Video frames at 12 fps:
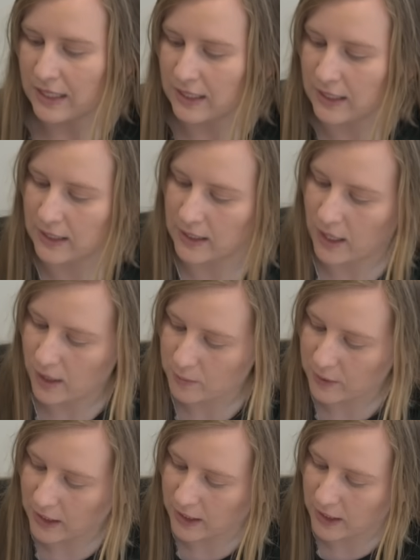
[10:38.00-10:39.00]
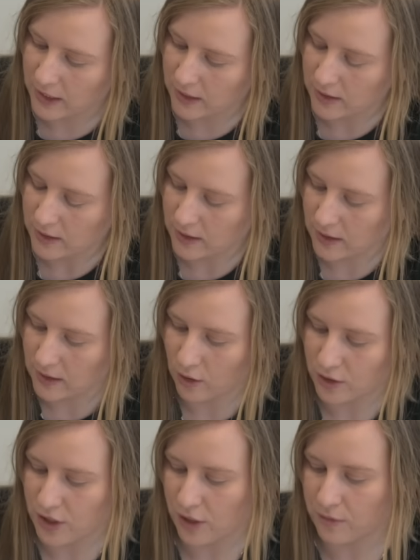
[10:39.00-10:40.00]
in unplugging the
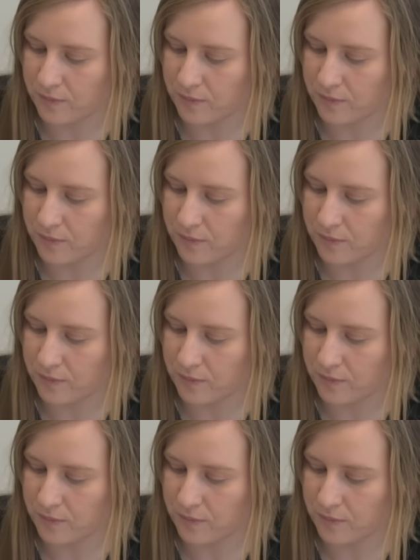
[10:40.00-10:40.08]
Octo